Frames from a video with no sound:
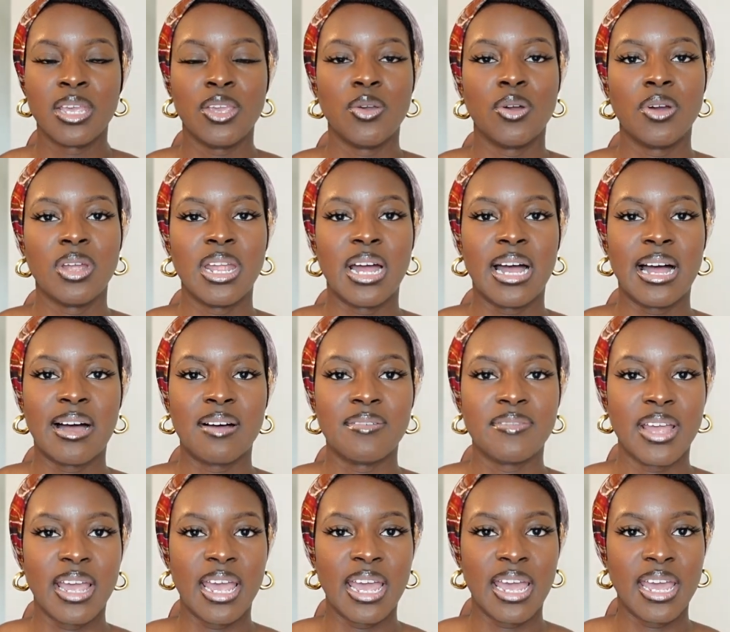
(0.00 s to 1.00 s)
You're going to
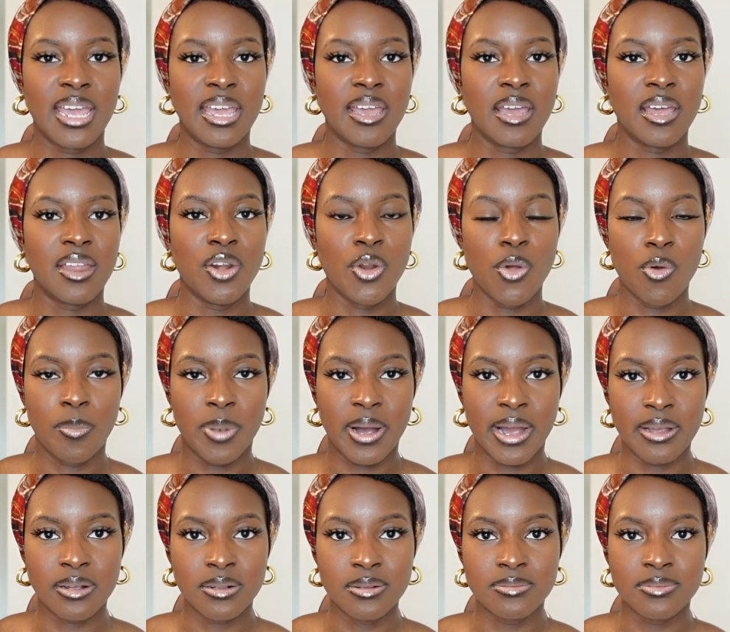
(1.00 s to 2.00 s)
have a no
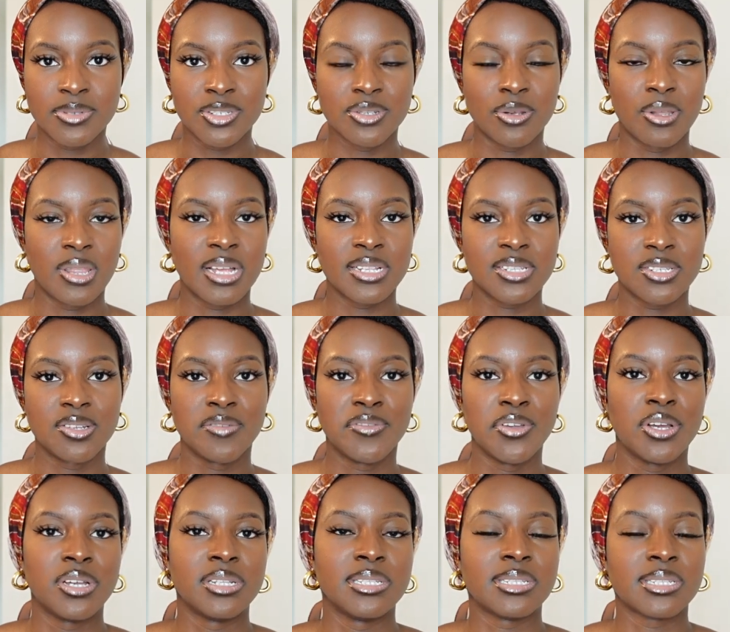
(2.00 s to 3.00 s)
pile, so that's stuff
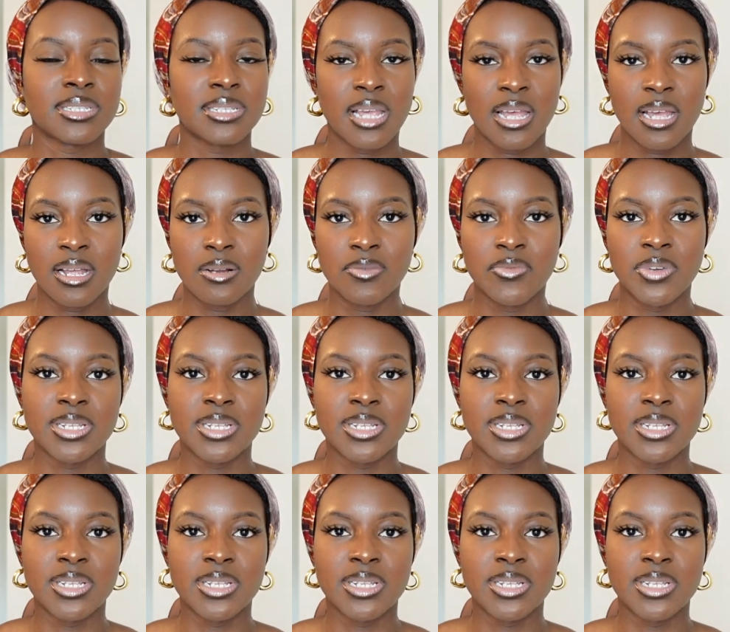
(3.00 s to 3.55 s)
you can sell,